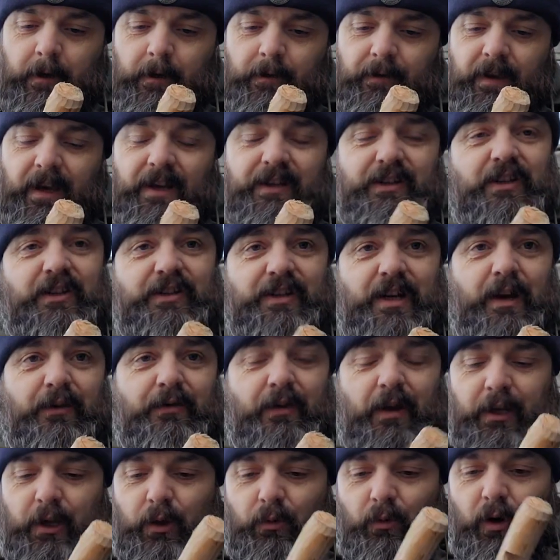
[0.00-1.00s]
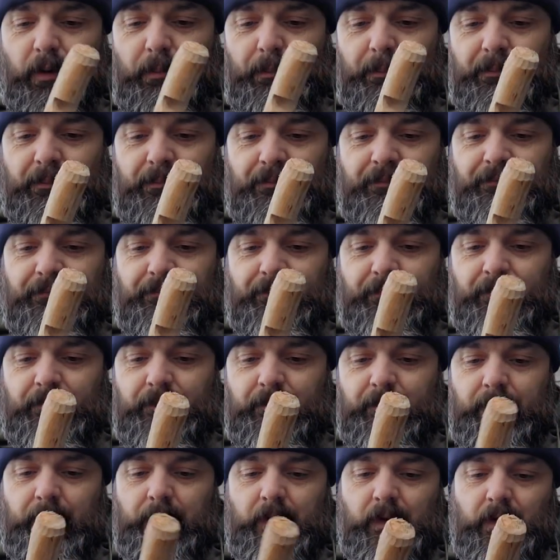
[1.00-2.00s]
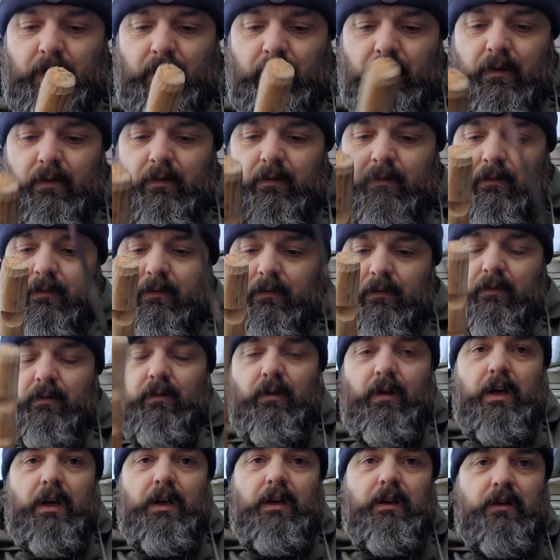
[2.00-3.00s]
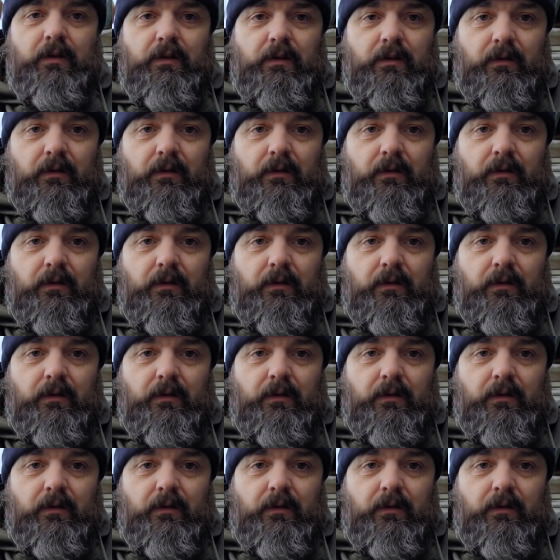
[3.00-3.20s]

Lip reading: That's the sound that you want. Okay,